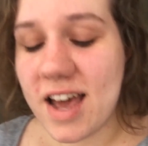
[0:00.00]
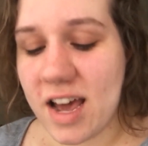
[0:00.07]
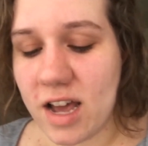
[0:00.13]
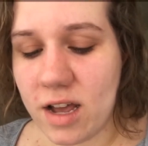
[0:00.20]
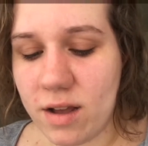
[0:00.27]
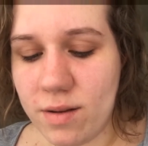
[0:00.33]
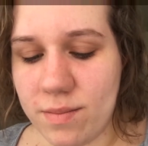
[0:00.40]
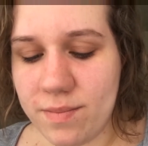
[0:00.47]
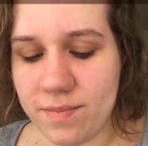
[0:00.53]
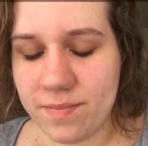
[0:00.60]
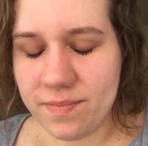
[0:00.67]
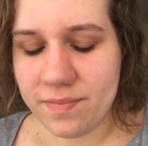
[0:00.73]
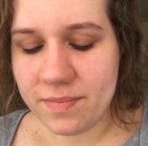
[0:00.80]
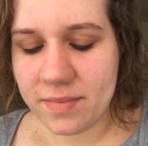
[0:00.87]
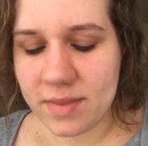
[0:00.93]

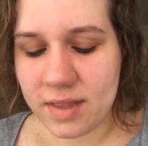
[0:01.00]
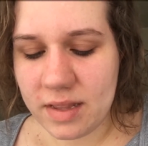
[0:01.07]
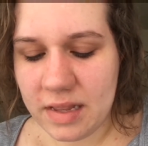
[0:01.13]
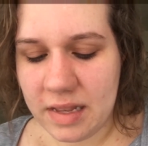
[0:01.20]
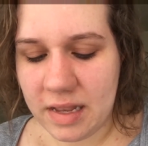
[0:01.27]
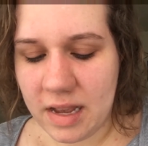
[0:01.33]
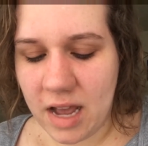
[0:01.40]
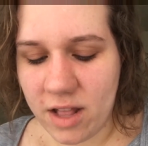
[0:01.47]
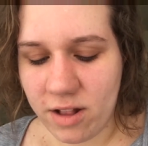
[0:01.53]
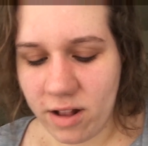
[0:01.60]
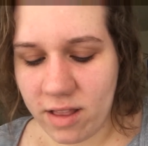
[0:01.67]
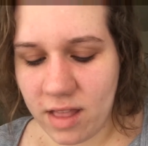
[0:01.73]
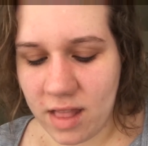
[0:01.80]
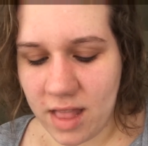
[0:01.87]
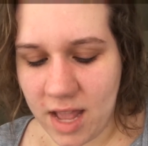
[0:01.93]
Um,
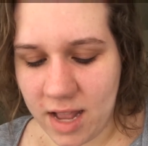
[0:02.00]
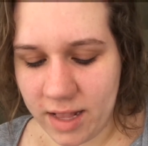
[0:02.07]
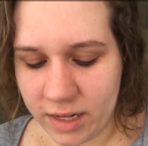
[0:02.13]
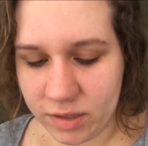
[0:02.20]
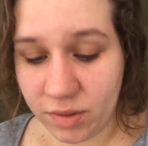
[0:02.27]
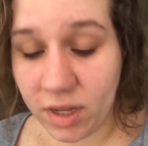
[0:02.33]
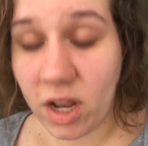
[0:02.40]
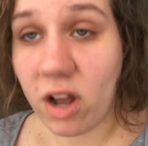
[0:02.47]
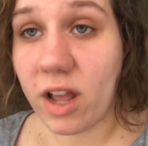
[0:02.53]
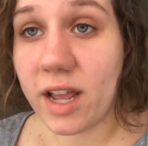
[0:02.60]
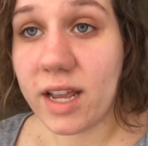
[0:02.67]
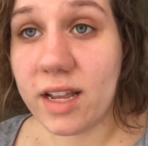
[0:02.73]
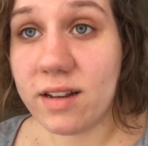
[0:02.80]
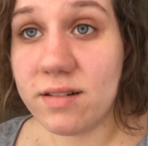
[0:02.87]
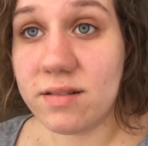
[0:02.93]
other than that, that's really all
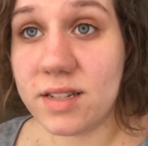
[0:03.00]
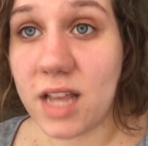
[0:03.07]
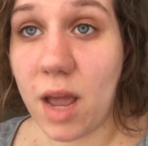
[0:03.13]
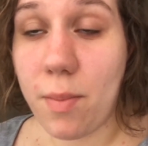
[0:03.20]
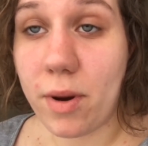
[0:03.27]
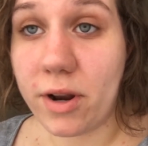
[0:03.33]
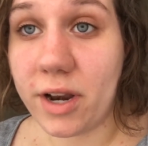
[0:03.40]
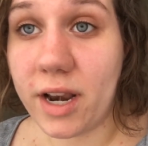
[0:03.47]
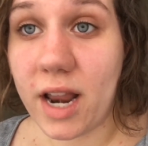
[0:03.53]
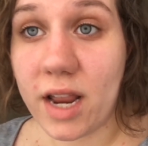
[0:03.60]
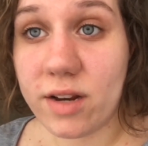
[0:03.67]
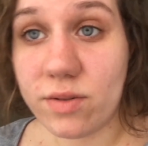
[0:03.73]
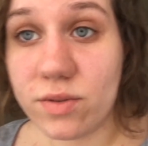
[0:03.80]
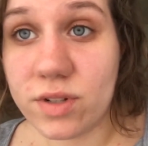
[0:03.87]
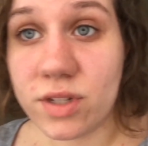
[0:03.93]
I can say about it.
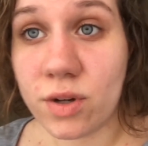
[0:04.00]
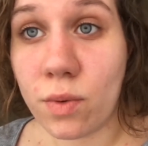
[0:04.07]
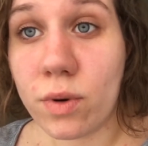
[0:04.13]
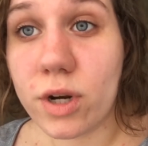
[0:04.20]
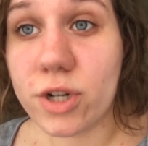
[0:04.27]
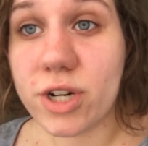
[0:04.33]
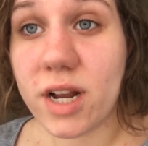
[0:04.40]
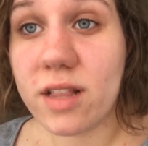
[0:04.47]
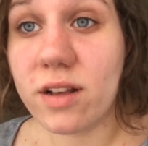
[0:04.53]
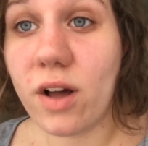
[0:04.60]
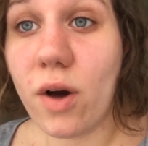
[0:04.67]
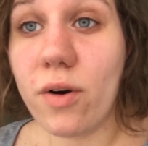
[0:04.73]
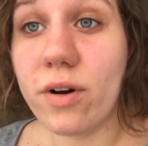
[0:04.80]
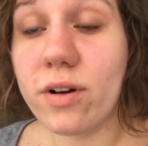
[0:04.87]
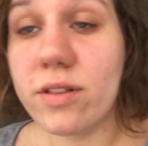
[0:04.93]
I still want to try the
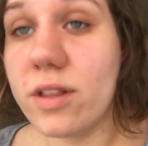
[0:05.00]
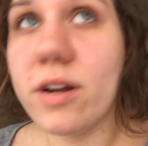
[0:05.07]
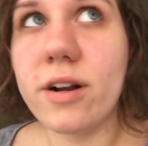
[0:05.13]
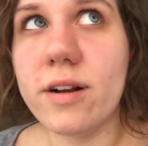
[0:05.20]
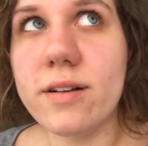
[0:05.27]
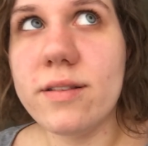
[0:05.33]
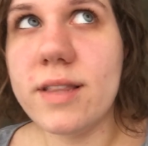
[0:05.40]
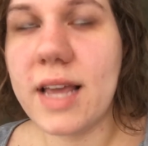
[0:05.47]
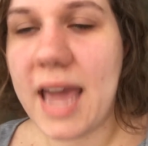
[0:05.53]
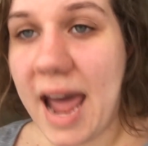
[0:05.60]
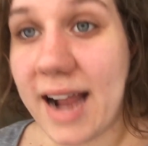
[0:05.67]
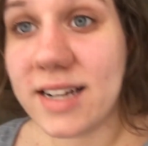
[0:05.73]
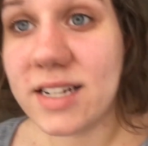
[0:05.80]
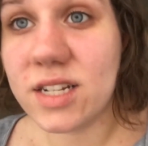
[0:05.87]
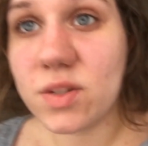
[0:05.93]
coke or the
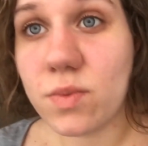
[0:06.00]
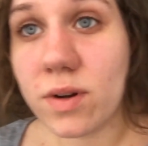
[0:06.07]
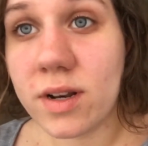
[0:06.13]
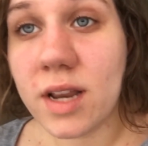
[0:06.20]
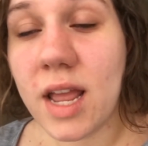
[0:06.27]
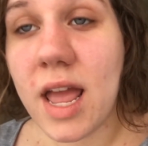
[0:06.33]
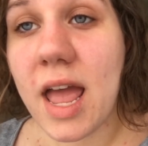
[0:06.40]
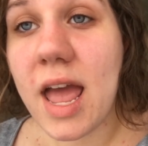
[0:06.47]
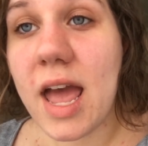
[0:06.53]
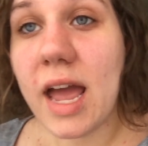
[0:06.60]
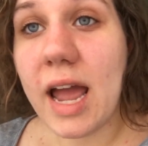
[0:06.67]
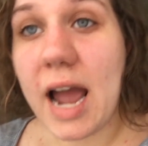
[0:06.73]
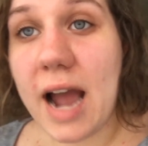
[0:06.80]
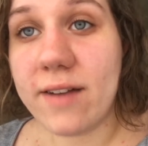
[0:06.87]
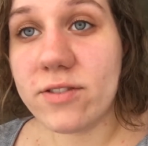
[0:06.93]
cactus one
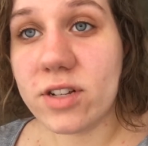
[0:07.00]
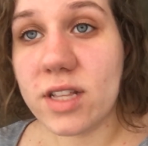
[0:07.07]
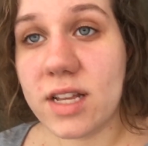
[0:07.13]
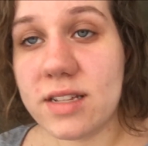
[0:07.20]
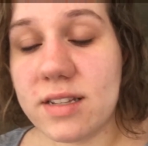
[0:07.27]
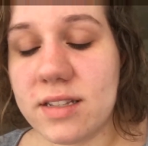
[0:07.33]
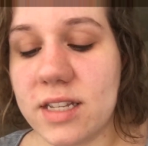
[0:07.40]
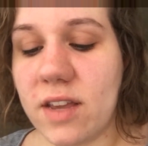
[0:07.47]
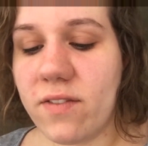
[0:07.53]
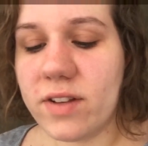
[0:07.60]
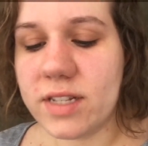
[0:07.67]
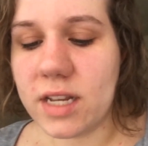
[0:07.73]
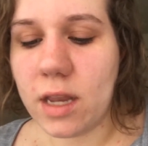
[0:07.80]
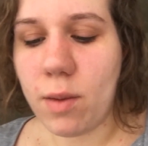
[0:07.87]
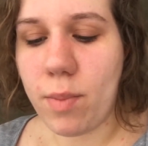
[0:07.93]
after this and see if
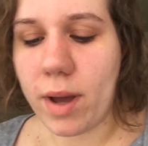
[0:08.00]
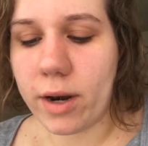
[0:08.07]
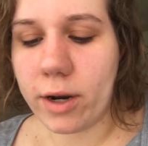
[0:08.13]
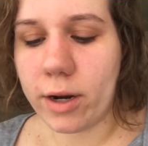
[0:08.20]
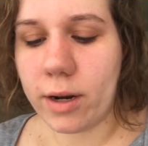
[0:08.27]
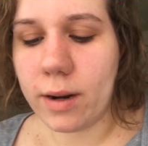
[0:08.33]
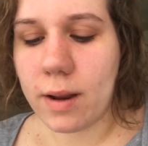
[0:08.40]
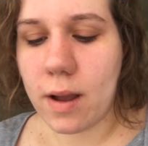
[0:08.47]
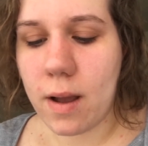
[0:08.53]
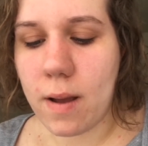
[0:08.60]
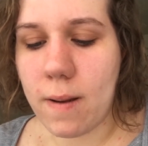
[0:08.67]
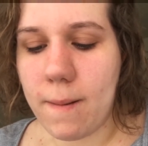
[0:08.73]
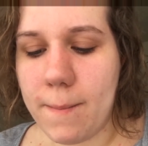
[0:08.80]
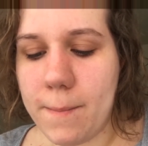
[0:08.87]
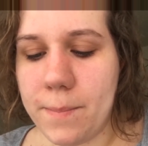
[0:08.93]
it's any better.
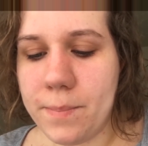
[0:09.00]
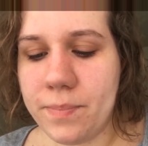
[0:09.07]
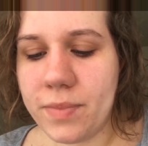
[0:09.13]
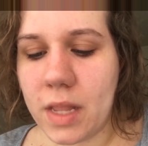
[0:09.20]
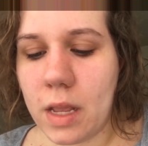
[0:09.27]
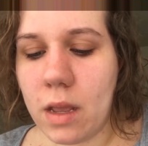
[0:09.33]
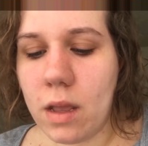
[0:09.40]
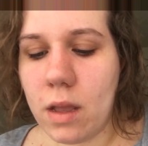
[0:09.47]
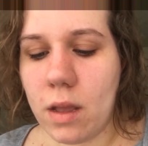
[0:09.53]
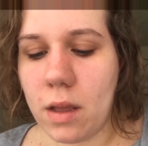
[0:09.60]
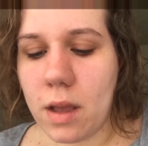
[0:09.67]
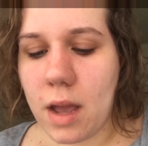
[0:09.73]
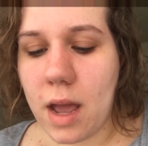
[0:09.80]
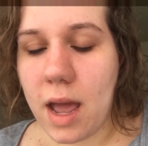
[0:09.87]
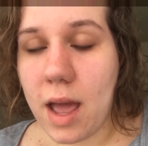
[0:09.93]
Um,
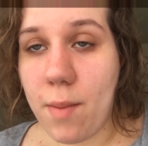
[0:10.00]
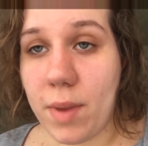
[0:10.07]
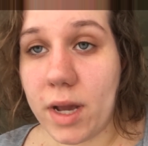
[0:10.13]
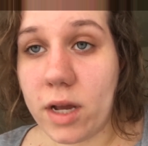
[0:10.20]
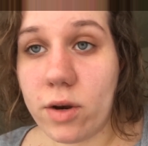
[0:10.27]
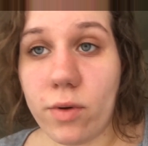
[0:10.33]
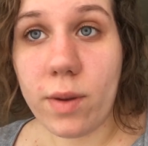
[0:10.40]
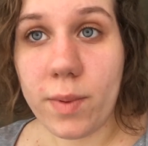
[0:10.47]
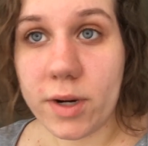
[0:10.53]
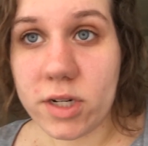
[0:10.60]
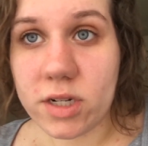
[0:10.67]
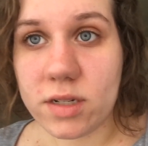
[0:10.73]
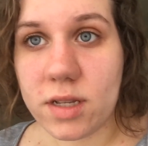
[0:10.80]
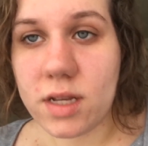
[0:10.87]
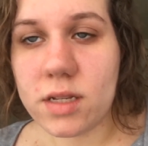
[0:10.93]
am I
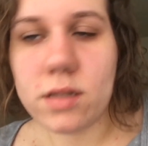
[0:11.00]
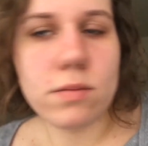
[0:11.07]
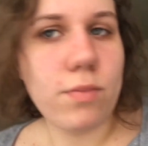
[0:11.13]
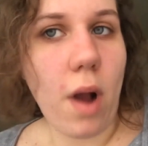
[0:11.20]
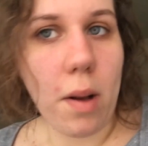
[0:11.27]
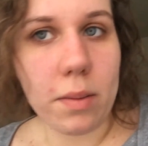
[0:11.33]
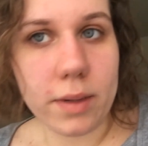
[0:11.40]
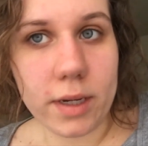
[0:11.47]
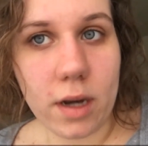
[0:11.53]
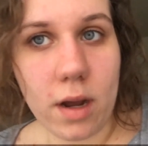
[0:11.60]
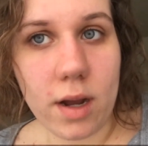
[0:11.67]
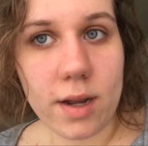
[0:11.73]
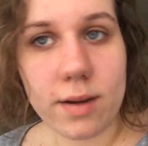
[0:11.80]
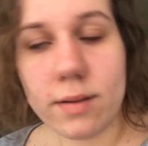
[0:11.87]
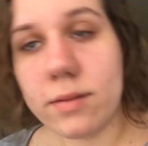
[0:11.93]
repurchase this? Probably
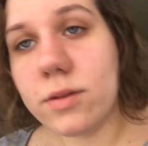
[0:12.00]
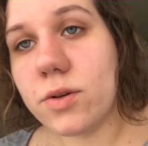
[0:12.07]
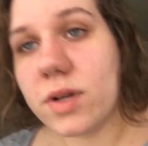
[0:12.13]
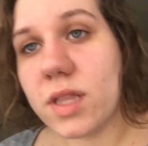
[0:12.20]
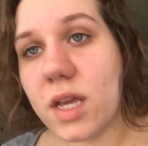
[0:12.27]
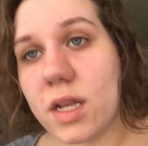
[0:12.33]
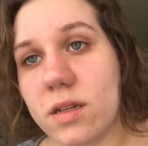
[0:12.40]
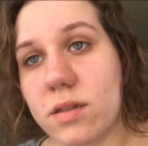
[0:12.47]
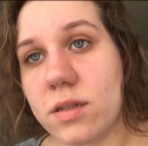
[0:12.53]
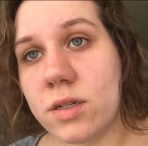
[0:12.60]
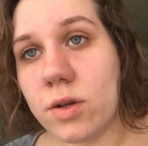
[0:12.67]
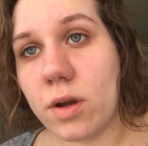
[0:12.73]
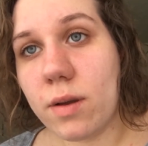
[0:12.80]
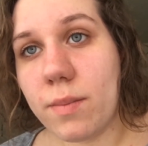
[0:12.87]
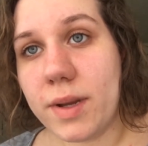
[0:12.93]
not. Do I think it's
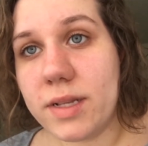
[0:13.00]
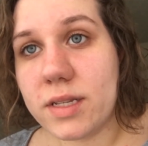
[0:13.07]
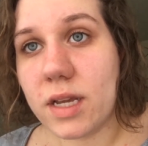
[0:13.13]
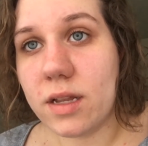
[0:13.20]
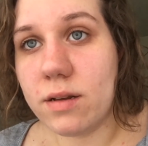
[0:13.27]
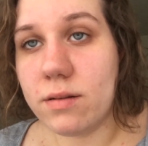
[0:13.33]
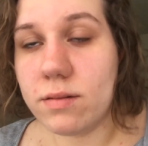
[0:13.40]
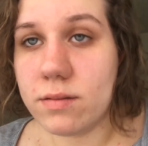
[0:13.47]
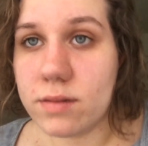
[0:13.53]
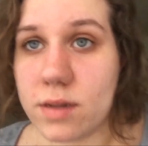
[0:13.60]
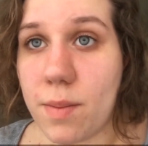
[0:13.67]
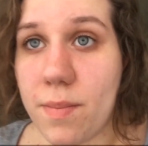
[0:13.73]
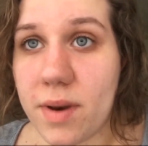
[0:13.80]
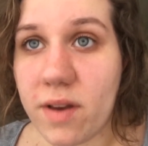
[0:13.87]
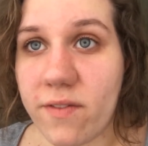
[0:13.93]
doing my skin
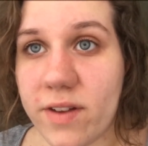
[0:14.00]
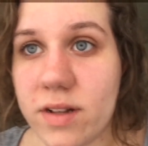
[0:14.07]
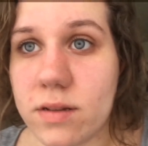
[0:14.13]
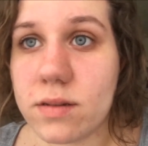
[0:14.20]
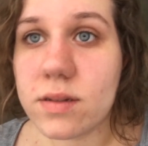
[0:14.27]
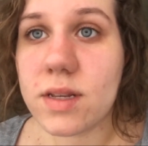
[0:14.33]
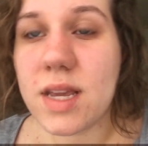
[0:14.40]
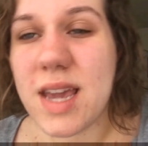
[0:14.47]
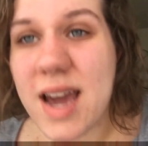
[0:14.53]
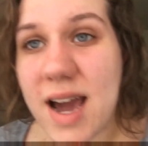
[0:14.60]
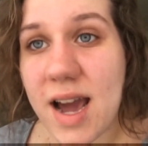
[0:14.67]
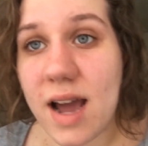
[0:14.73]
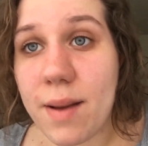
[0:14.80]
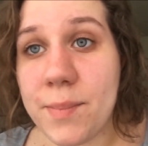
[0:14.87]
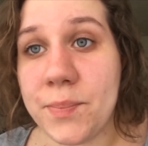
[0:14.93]
some benefits?
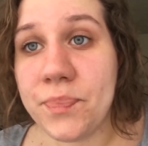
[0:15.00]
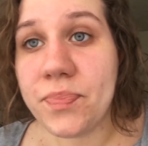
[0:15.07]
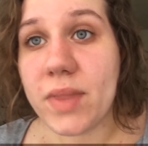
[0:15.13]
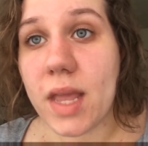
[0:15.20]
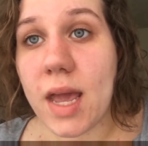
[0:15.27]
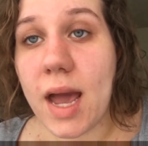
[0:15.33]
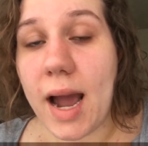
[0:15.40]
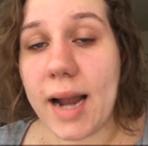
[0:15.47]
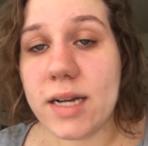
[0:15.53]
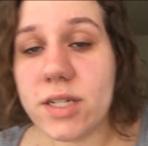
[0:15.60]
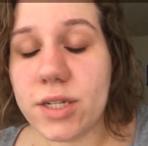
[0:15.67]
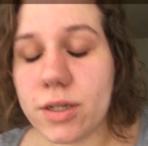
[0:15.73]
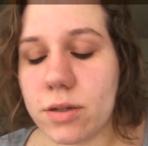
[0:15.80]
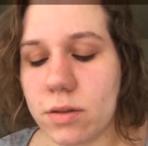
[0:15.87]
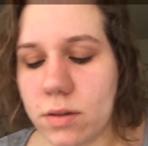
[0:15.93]
Yeah, I
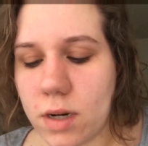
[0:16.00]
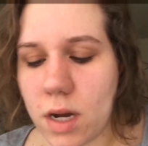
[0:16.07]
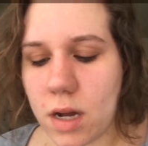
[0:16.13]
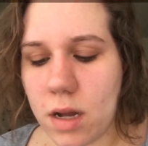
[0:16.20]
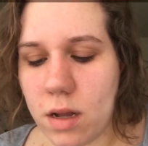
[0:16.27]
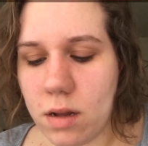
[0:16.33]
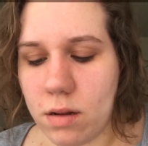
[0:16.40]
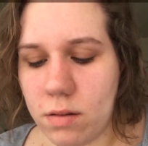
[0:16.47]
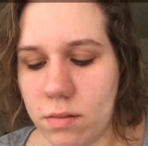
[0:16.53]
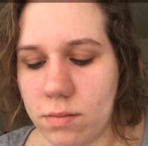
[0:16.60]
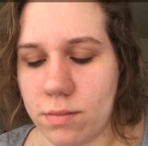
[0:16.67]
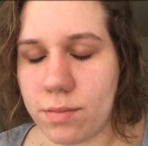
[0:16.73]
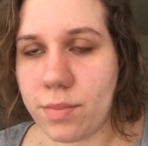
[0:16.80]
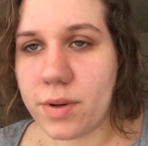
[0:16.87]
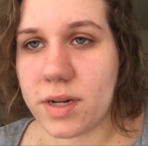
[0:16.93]
do.
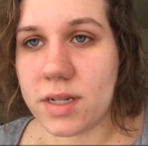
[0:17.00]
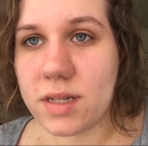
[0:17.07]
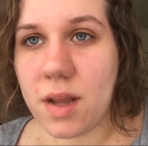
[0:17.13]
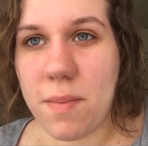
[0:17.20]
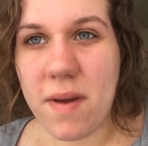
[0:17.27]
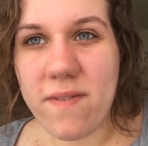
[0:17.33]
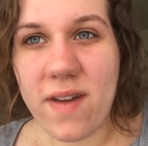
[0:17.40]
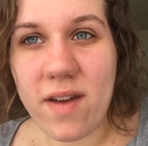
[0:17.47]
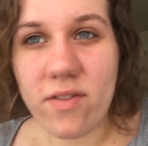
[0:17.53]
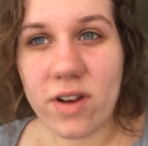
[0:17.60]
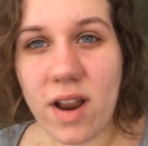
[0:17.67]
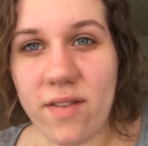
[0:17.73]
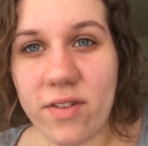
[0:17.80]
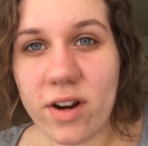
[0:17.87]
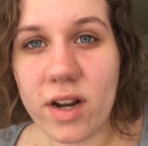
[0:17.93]
Um, but it's not my
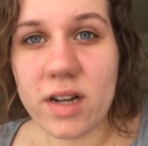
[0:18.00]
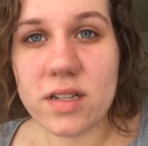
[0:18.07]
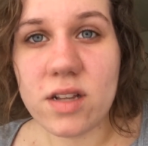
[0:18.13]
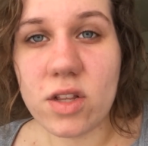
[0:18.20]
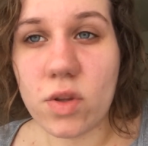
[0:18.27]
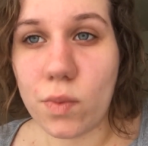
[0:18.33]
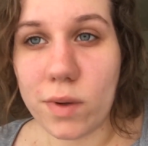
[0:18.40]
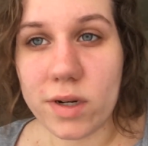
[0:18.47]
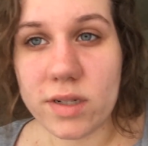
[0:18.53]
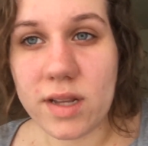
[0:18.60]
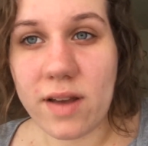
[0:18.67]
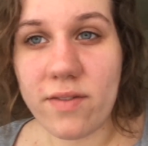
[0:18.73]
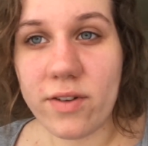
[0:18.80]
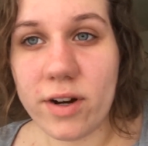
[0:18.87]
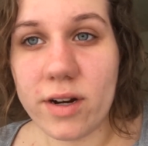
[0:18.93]
favorite ever. It's not the worst
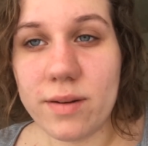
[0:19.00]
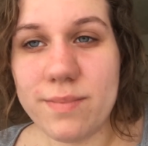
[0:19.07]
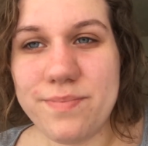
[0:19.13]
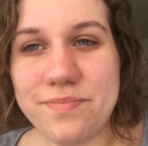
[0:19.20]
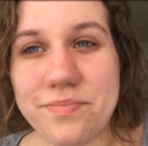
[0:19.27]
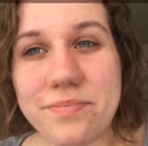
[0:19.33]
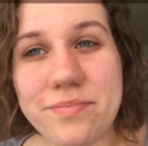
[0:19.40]
ever.